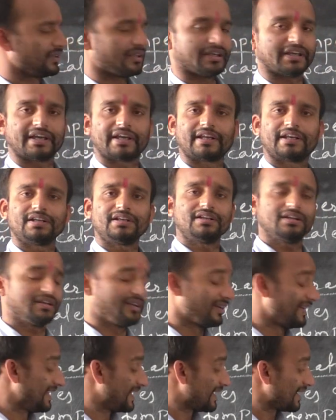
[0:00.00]

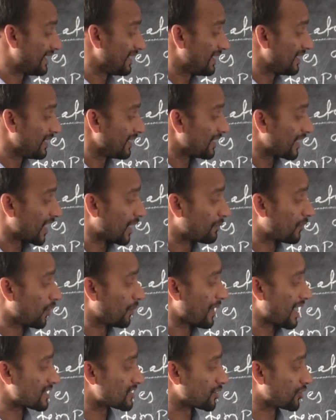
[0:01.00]
in
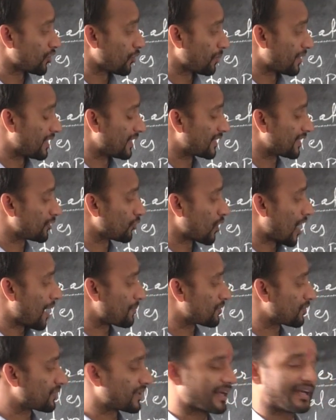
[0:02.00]
above as a numerator you
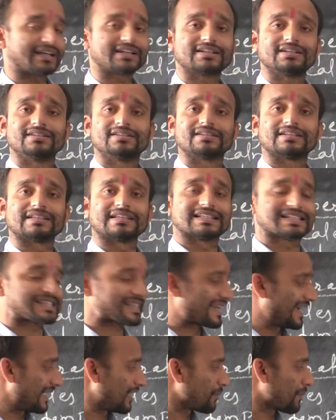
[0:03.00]
have to take
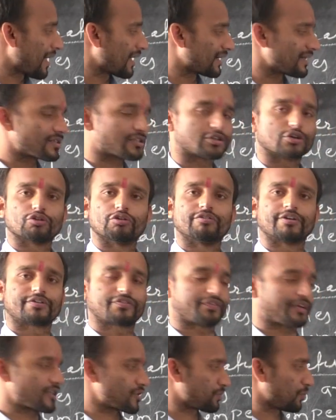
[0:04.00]
scale minus lower
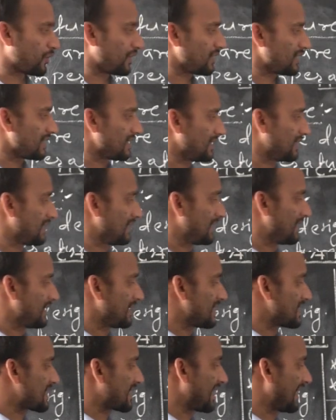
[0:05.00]
fixed point,
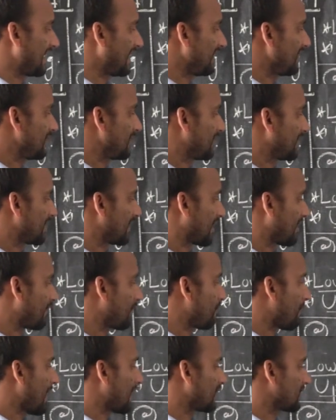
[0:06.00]
scale
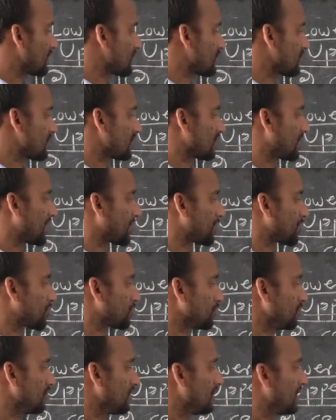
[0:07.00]
F minus
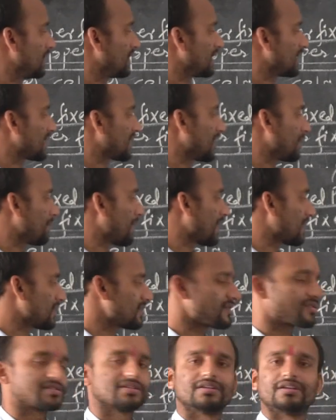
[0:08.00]
32, K
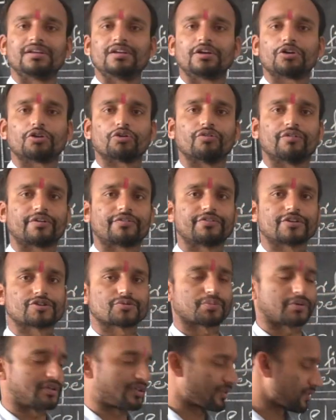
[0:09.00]
minus lower
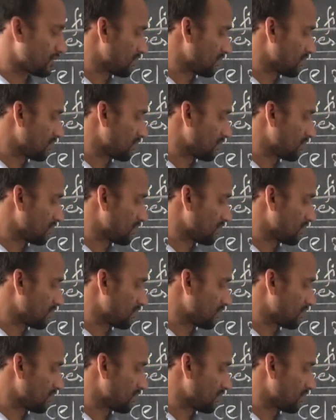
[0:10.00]
fixed point.